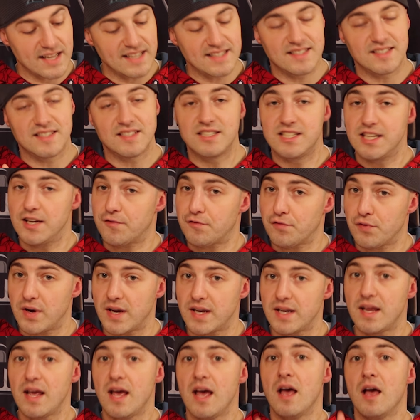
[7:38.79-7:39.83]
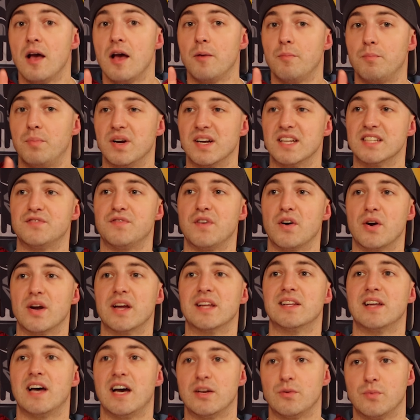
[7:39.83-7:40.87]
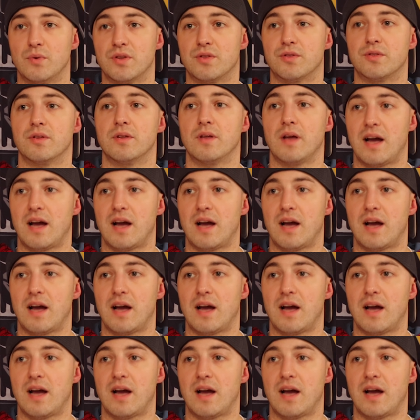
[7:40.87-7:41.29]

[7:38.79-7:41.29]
It's different, but it's very in line with